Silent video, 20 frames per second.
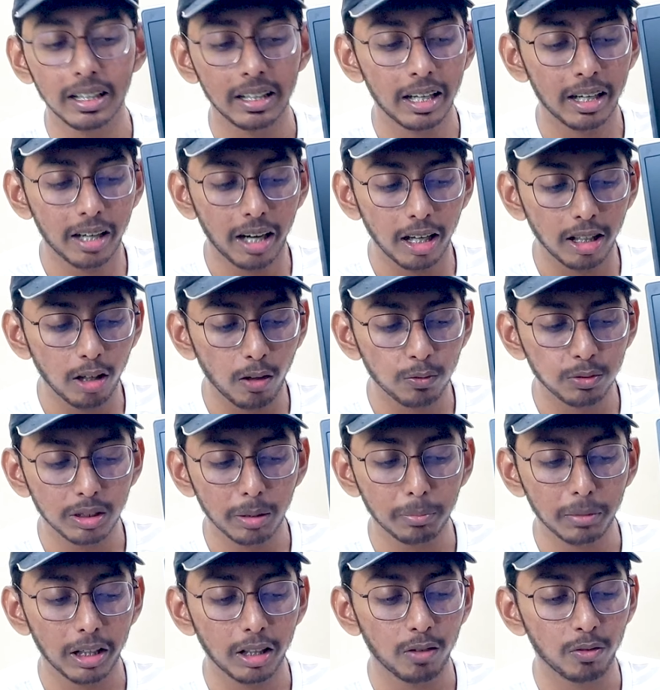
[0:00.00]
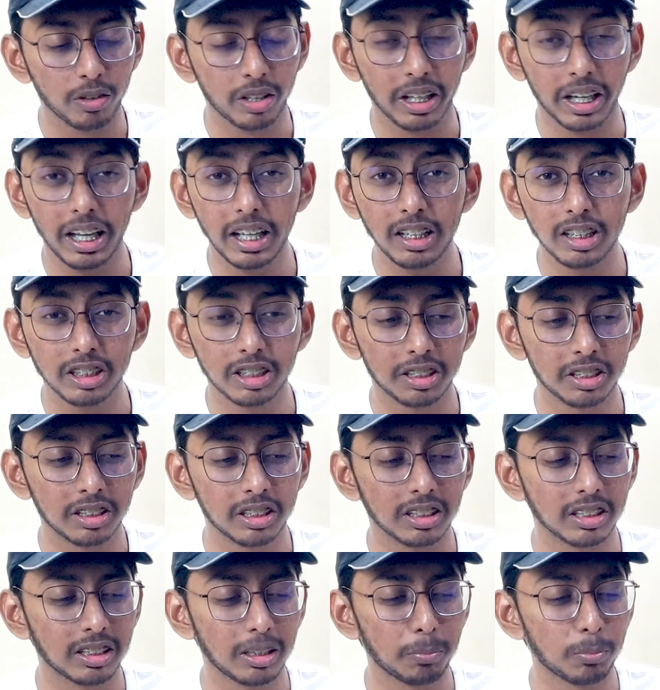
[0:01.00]
They're kind of some kind of grayish,
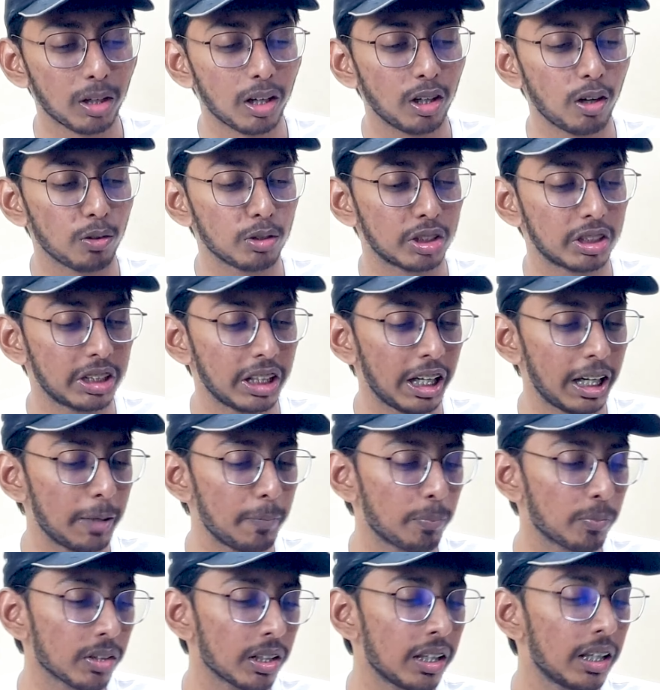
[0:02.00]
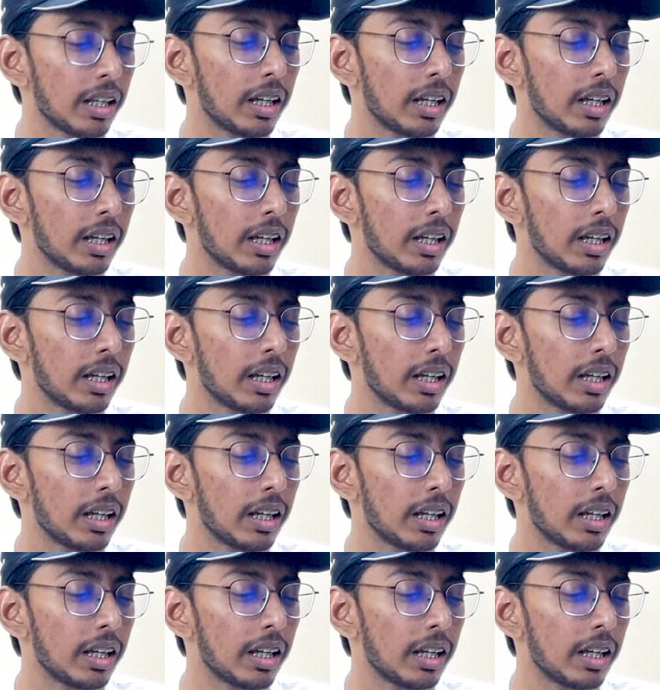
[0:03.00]
some kind of shade.